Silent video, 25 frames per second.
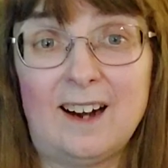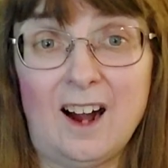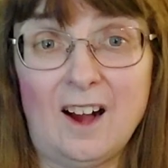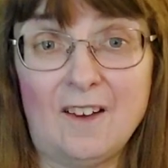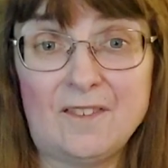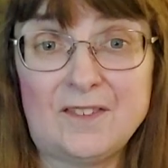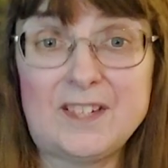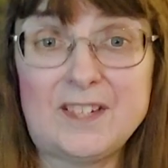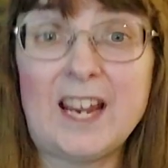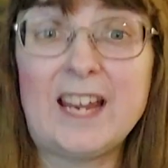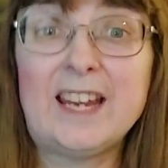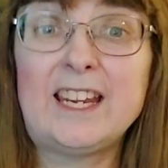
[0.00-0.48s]

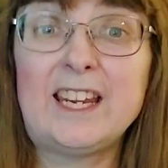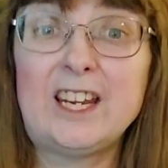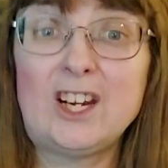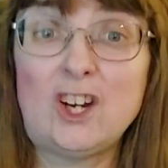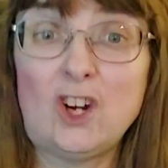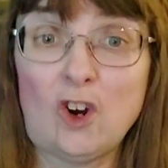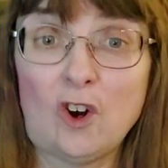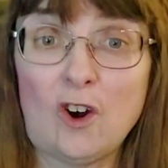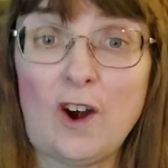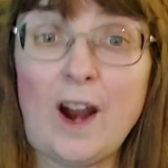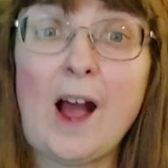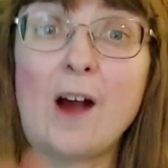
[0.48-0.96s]
of taking
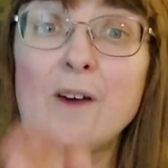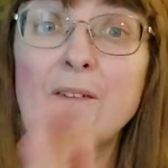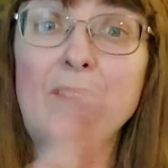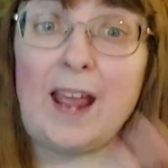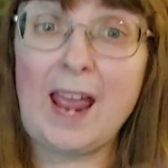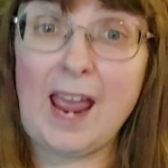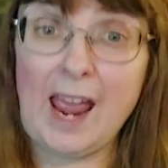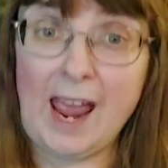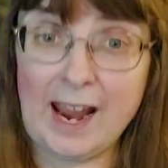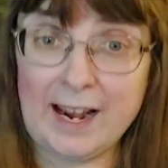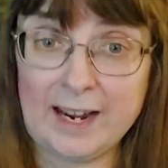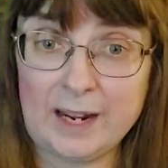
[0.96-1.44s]
her out
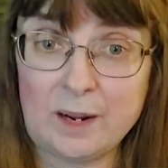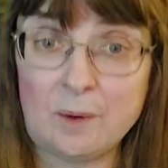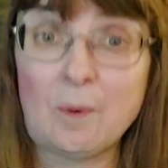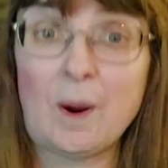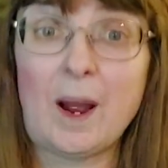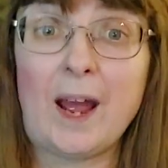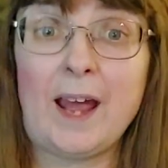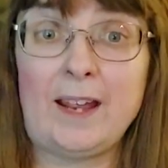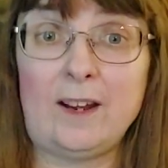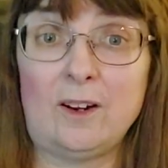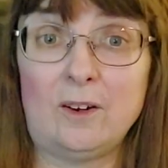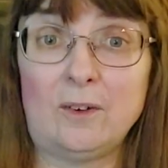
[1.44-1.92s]

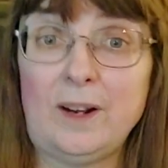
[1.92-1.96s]
anyway.